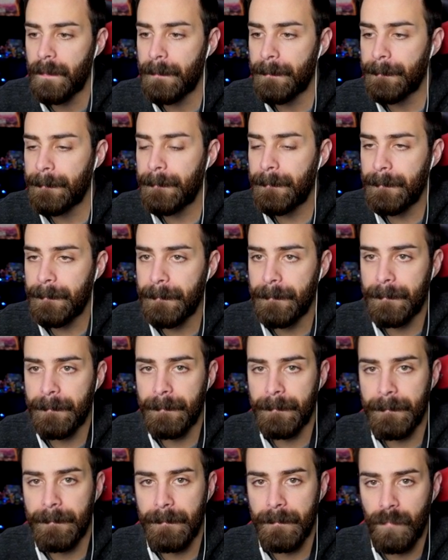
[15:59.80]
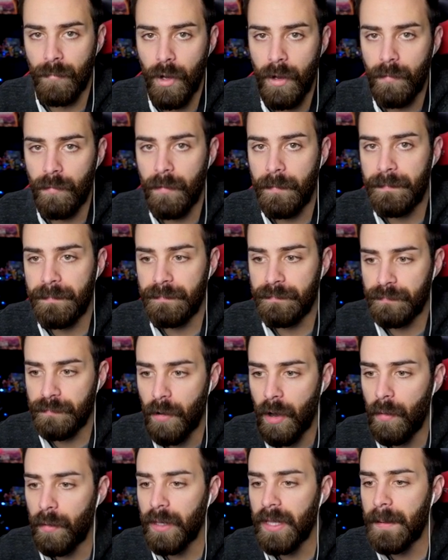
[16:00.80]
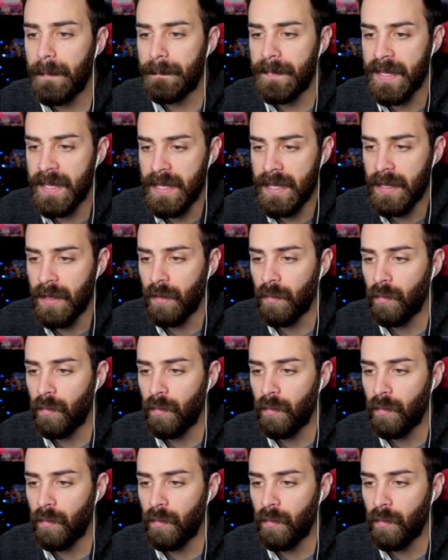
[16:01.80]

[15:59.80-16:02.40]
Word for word: Hmm, what will, what will it be?